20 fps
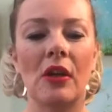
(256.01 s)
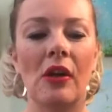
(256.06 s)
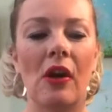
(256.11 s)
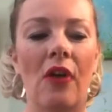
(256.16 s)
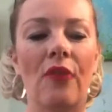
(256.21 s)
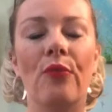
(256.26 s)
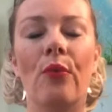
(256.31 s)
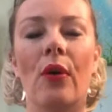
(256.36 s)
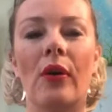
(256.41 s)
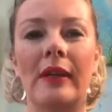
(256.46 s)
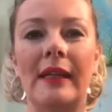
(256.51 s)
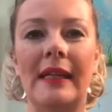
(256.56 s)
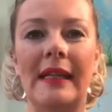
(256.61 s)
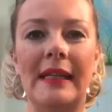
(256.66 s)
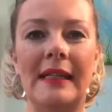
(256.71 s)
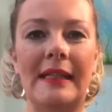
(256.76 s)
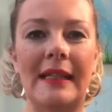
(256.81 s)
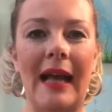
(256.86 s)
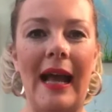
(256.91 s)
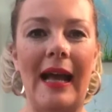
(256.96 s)
of what
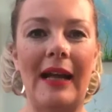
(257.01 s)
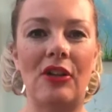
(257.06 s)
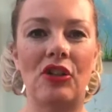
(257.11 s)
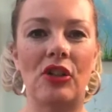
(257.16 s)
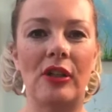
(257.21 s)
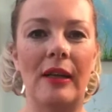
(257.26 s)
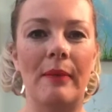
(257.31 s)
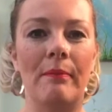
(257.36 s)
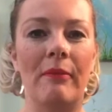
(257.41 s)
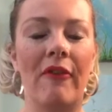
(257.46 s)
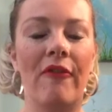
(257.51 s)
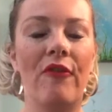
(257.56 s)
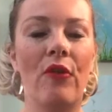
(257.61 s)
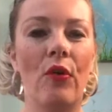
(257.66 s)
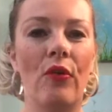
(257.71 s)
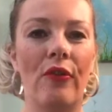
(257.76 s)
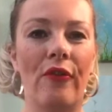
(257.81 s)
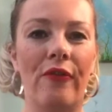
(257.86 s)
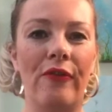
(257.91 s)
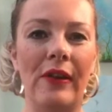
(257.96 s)
needs action in
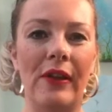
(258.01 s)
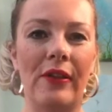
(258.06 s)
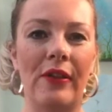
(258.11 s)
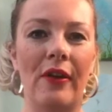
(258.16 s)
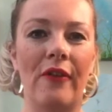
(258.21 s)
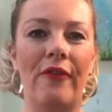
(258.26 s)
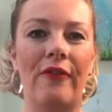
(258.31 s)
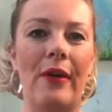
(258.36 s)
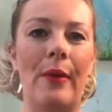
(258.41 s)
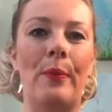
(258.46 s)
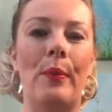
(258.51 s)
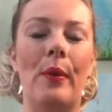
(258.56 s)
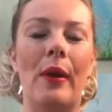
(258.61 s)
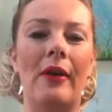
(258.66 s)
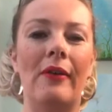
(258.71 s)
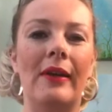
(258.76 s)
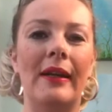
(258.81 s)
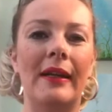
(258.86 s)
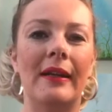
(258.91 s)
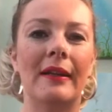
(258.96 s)
before the 5th of
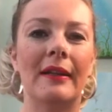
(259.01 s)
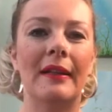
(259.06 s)
February,